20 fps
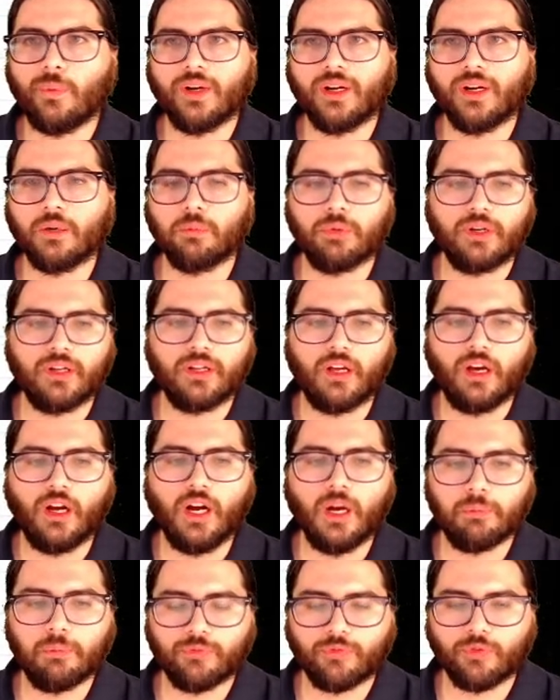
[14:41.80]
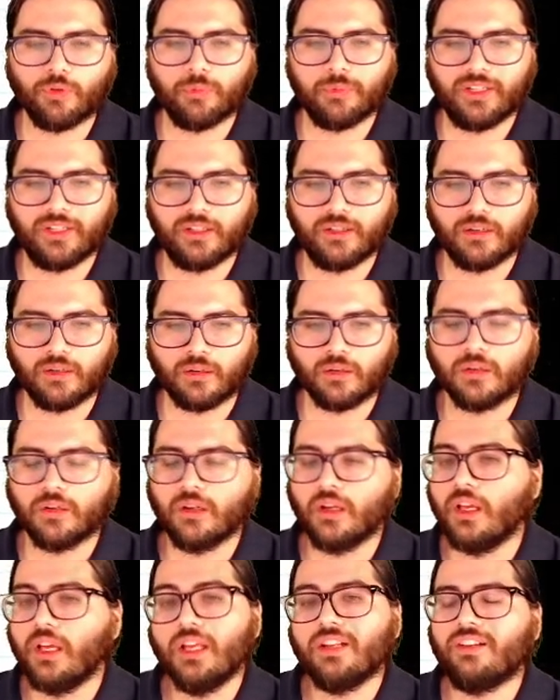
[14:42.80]
but up from here,
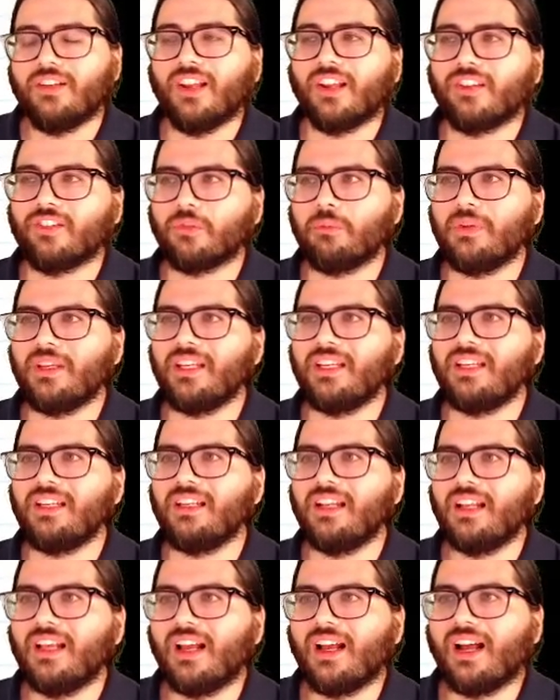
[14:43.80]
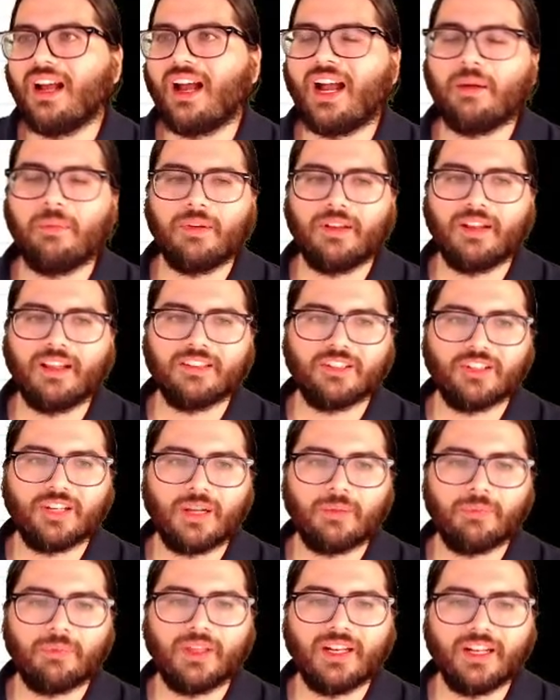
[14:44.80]
doesn't mean I'm allowed to type
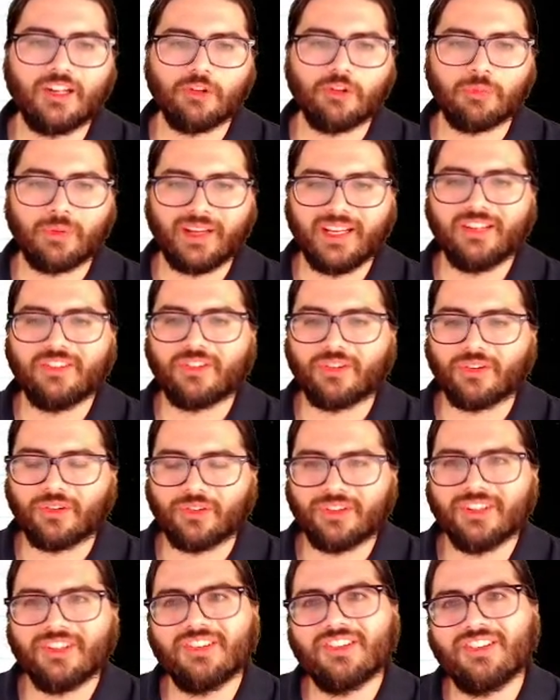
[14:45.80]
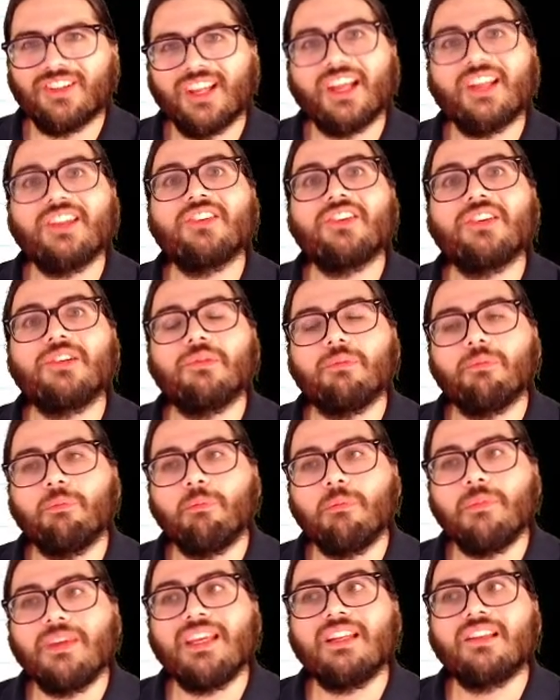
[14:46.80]
that in as my answer. This doesn't
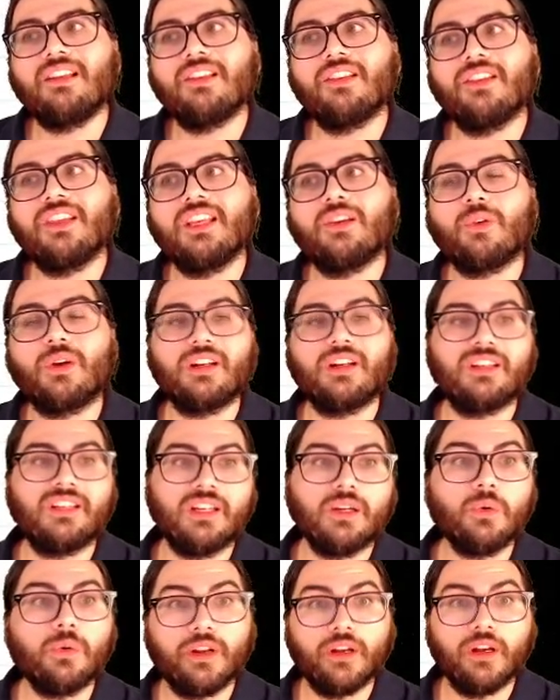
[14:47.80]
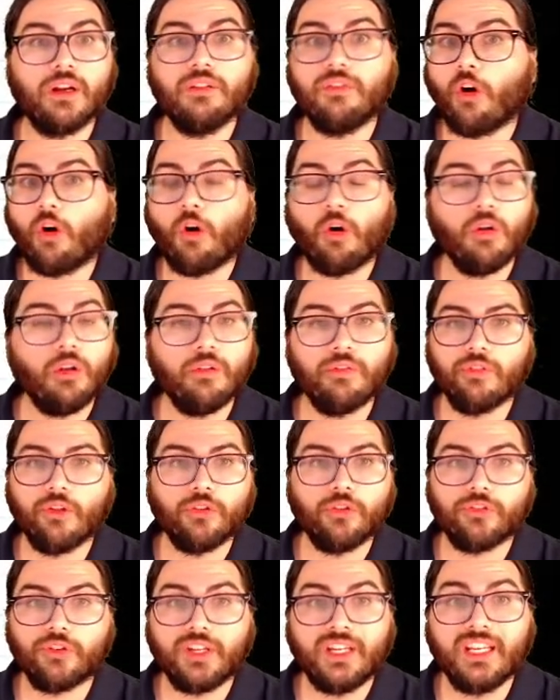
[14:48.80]
meet the criteria of all of those
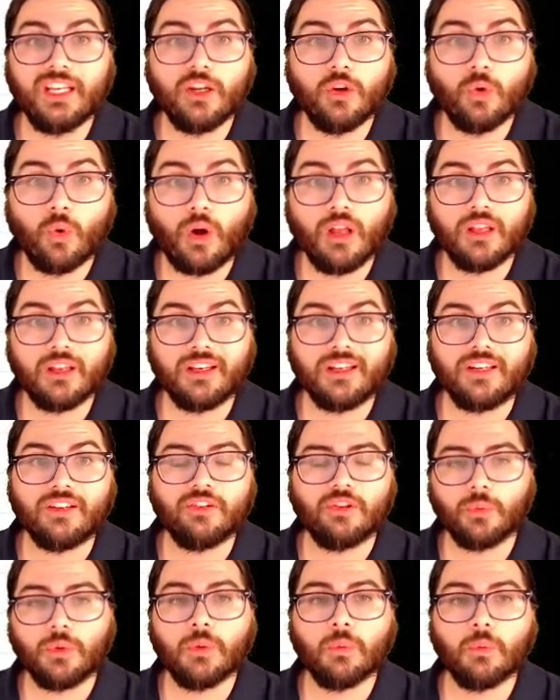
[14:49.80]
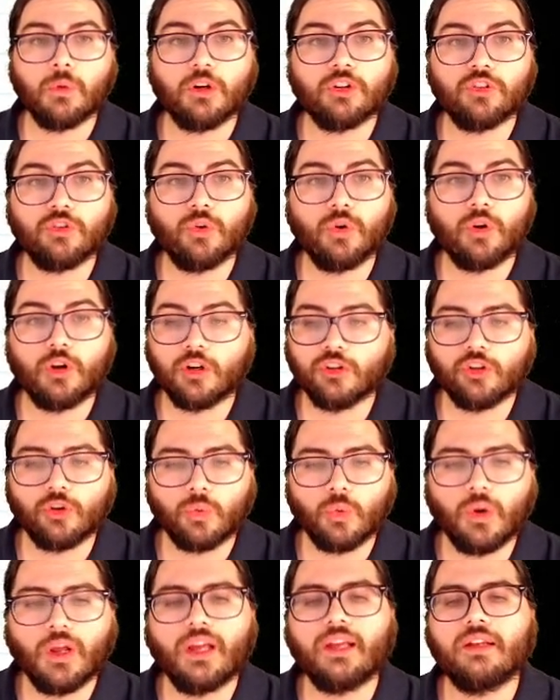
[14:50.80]
inequalities that we work so hard to
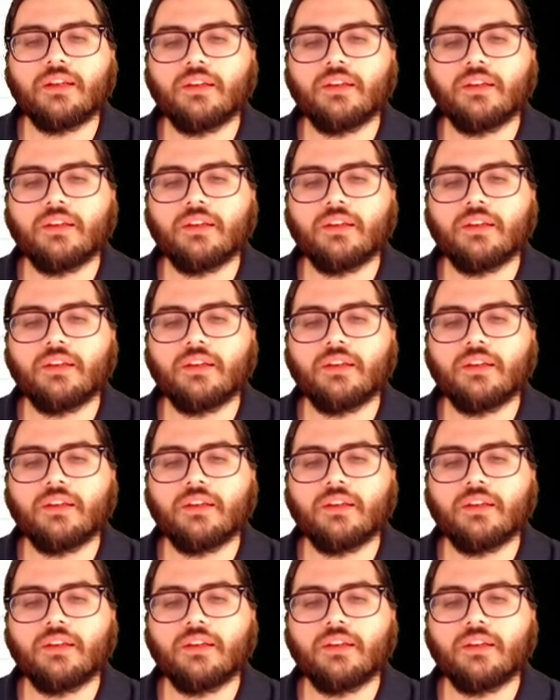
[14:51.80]
write.